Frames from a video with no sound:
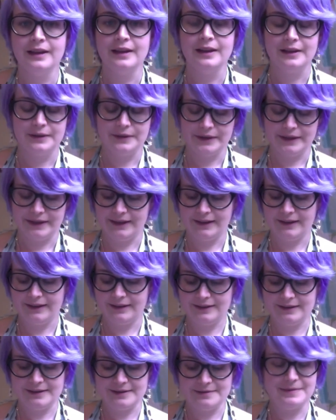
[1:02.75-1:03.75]
Okay,
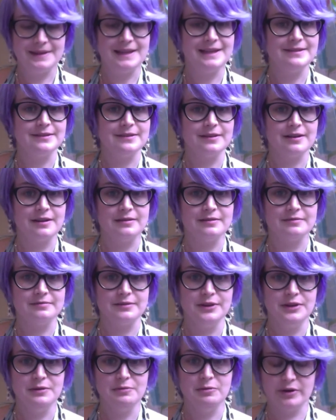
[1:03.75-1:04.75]
these are our
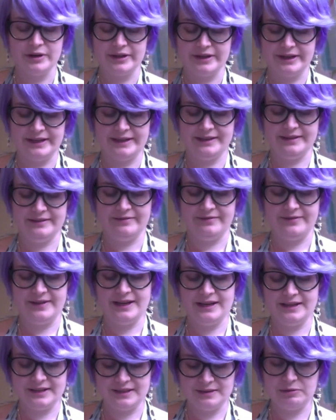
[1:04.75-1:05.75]
newborn kitten
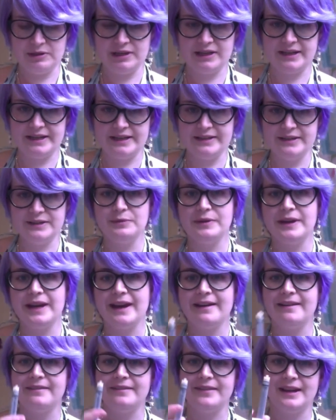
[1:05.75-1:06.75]
feeding supplies. We
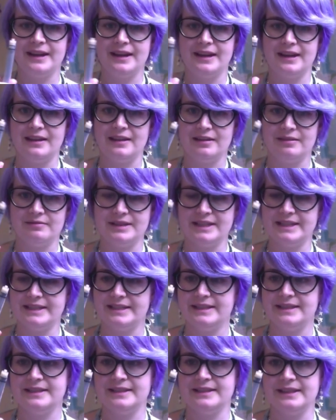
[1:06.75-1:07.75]
have a
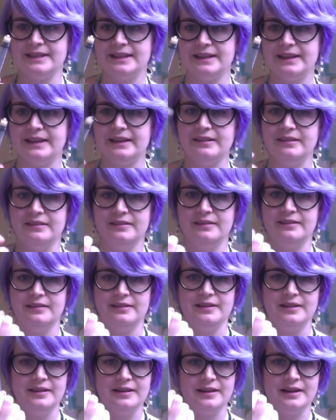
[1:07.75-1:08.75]
3cc
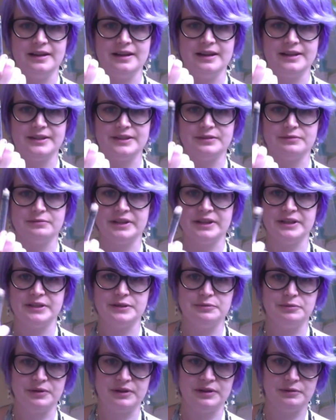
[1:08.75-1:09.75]
syringe
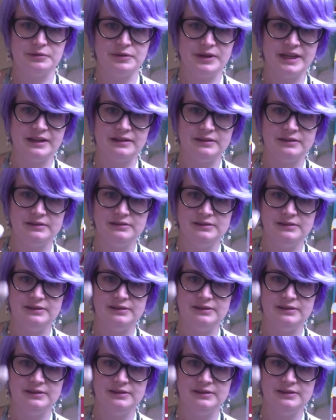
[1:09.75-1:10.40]
with no needle.